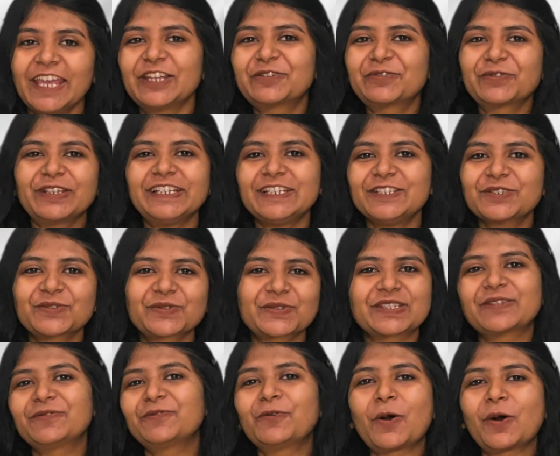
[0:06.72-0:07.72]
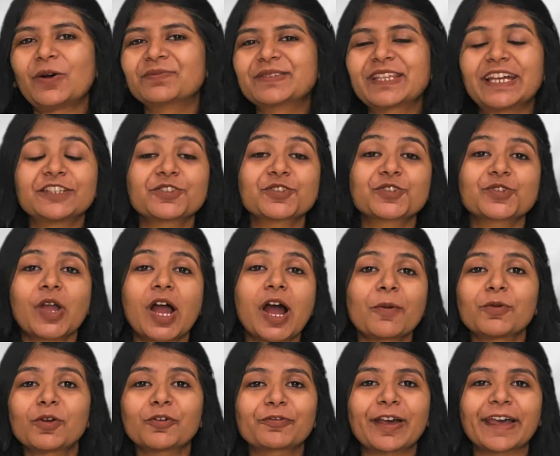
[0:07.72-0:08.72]
It really shows the warmth and
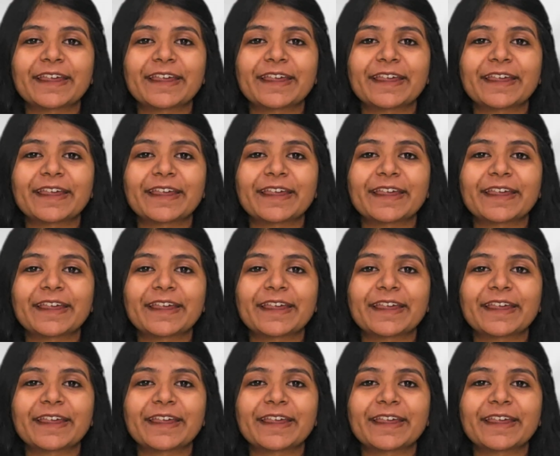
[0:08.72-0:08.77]
charm of